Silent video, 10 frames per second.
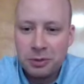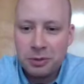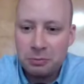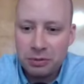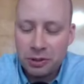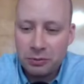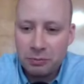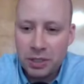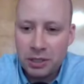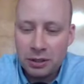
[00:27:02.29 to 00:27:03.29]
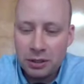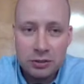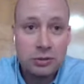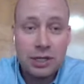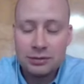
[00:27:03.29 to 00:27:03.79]
by people that were making
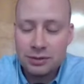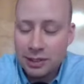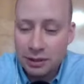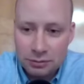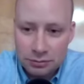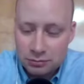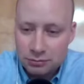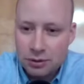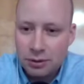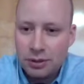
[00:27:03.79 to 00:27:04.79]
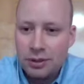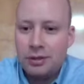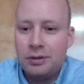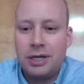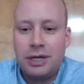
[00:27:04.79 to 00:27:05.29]
$100,000.
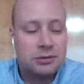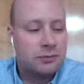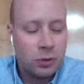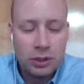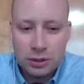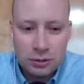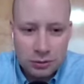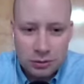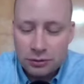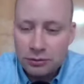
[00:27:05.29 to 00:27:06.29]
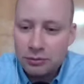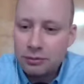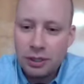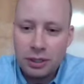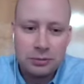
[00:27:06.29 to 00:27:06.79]
When I was 40 years old,
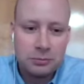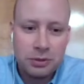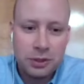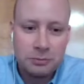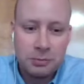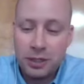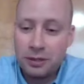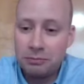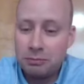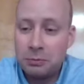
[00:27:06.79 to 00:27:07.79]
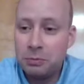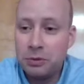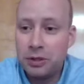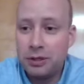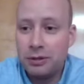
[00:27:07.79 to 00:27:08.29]
I was impressed by
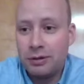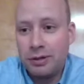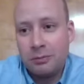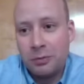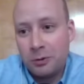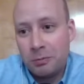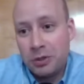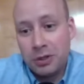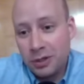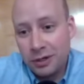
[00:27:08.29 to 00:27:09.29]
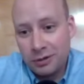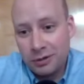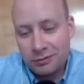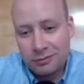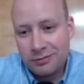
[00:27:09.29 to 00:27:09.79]
people that were a millionaire
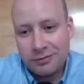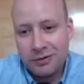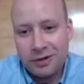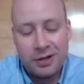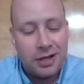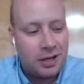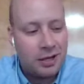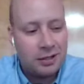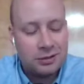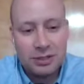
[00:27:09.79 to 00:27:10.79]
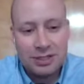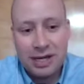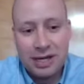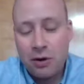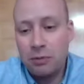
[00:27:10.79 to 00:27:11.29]
right? And he's like,
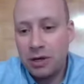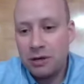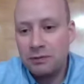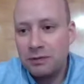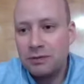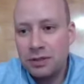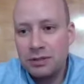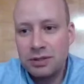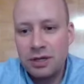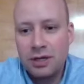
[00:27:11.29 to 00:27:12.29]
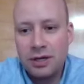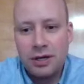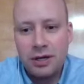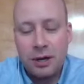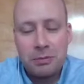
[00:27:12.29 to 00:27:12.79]
now in my 50s,
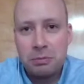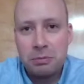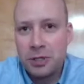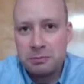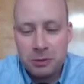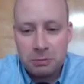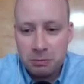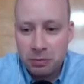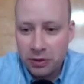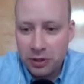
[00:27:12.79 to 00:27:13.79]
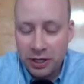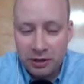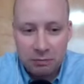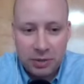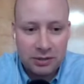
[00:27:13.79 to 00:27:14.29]
I'm impressed by people that
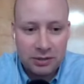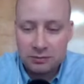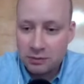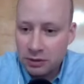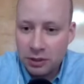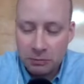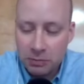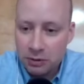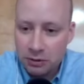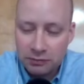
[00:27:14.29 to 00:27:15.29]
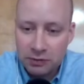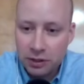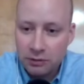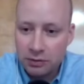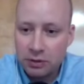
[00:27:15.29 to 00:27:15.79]
have passive income and are living
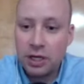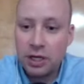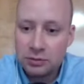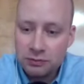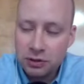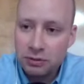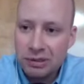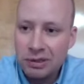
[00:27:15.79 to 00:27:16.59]
off their cash flow.